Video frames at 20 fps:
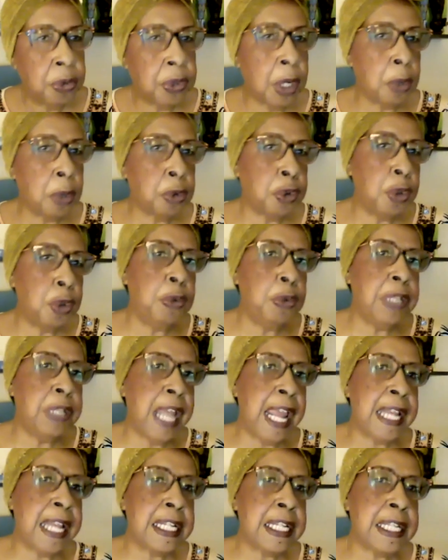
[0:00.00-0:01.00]
Don't you
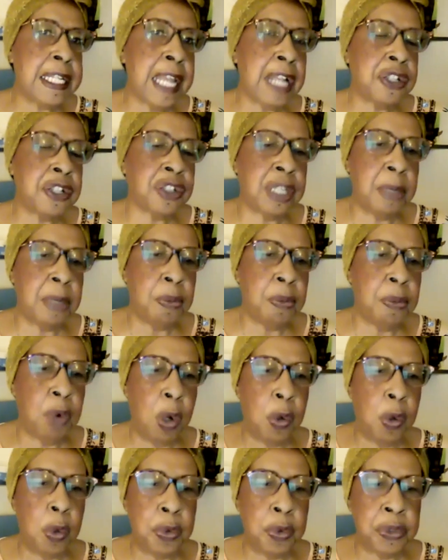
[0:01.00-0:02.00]
dare to touch them
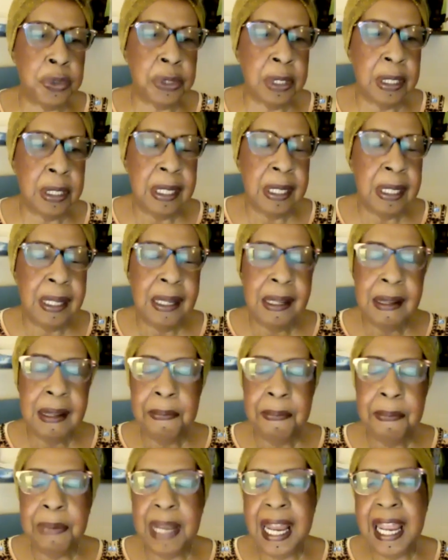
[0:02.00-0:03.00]
rolls.
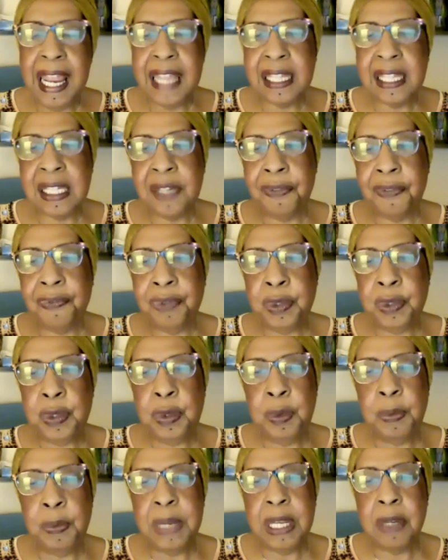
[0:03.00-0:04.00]
Bless the
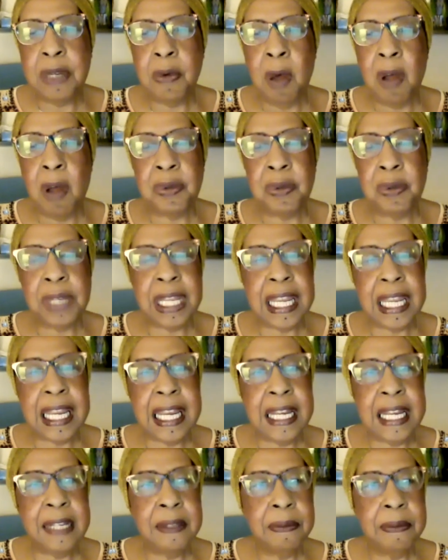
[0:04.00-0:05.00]
food we won't
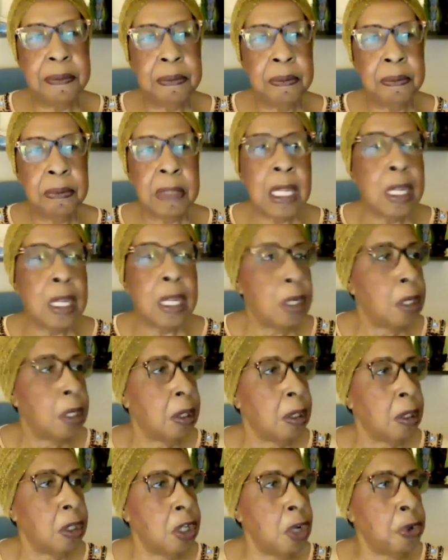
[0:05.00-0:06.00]
eat.
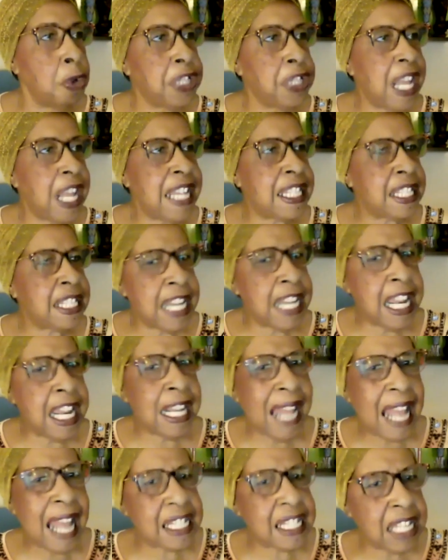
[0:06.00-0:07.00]
You sit
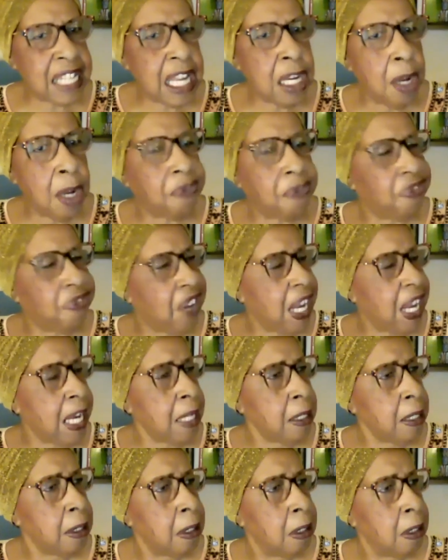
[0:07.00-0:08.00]
still, I see your
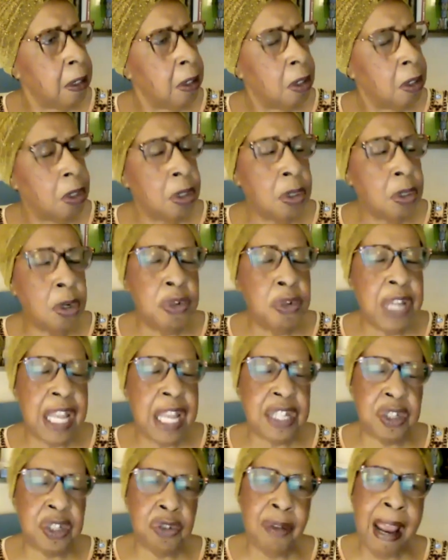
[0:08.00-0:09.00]
feet. You
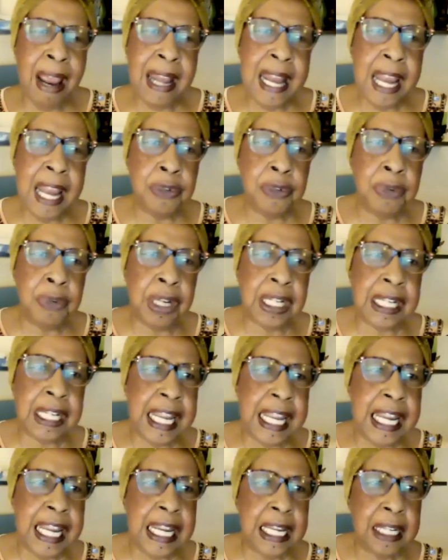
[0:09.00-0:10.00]
just try that trick
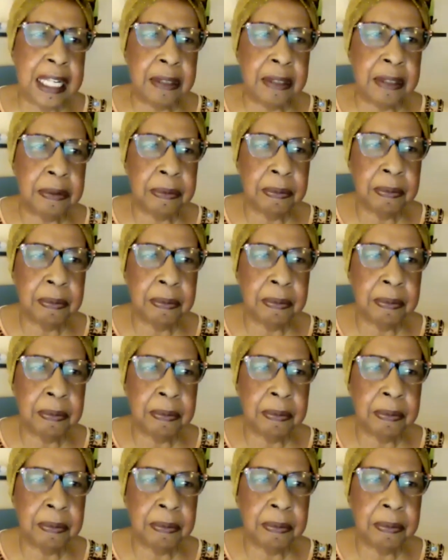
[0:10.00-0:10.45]
again.